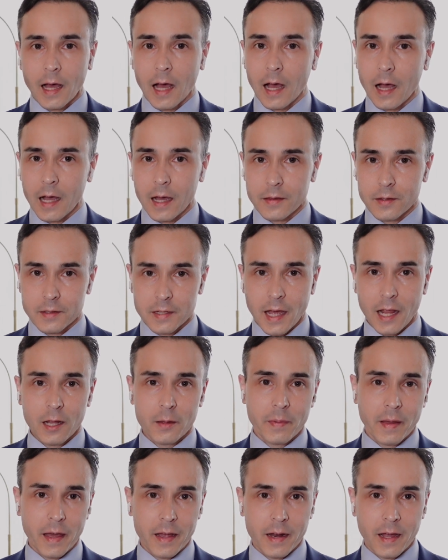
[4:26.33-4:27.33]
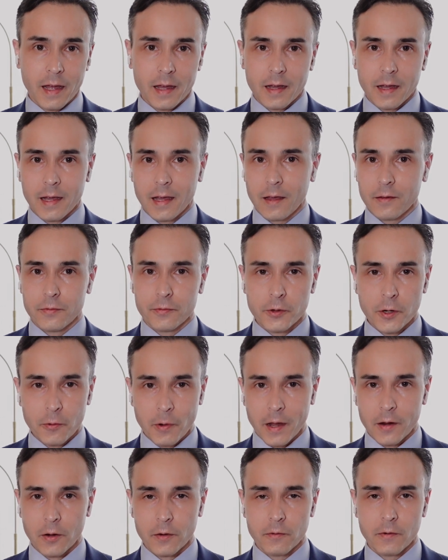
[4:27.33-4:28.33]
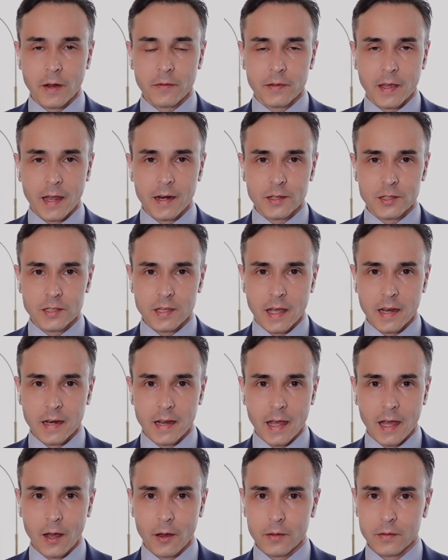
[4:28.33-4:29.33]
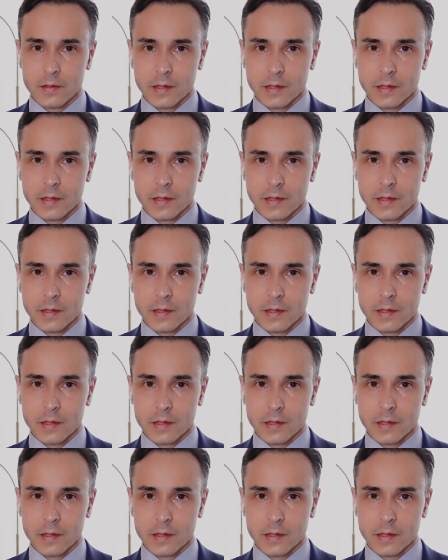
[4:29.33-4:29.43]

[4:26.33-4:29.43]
Uh, the Taliban have free reign over Afghanistan now.